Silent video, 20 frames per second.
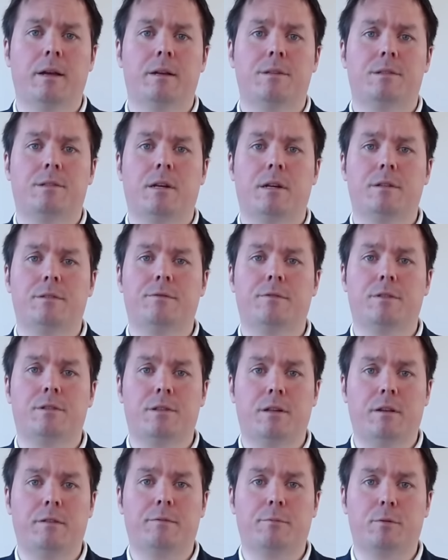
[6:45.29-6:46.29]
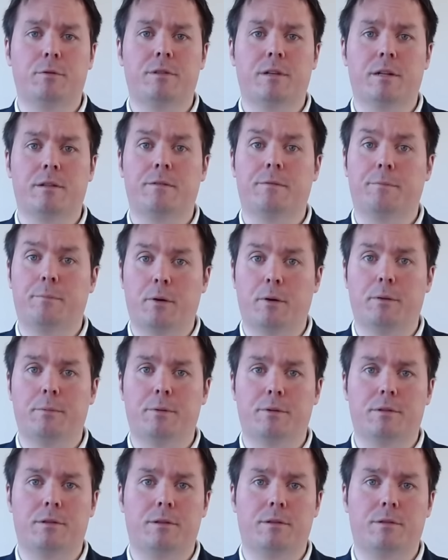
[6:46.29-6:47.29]
says for self protective
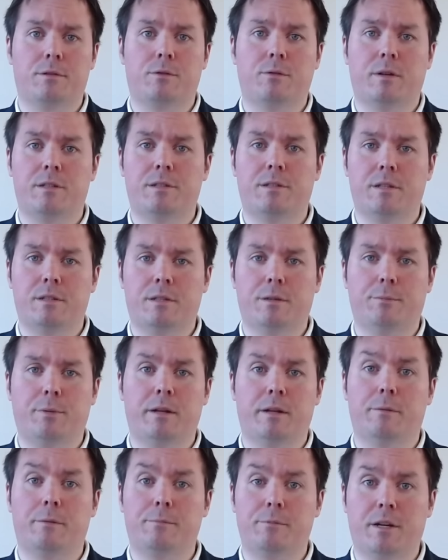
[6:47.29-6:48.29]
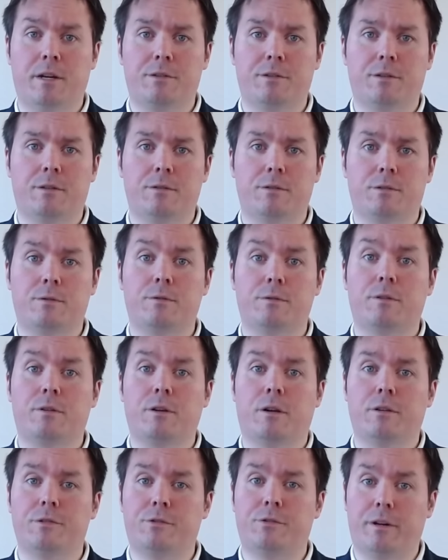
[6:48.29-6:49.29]
purposes to anticipate objections to the
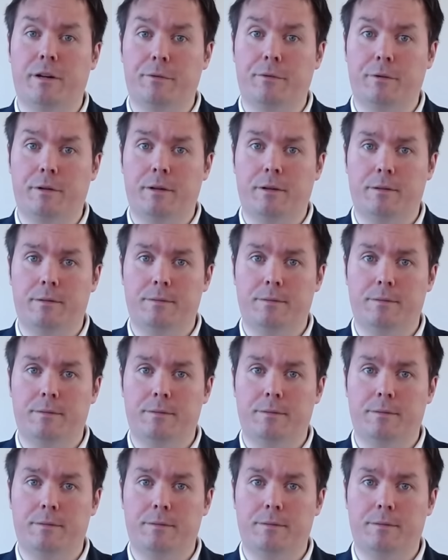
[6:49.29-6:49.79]
contrary.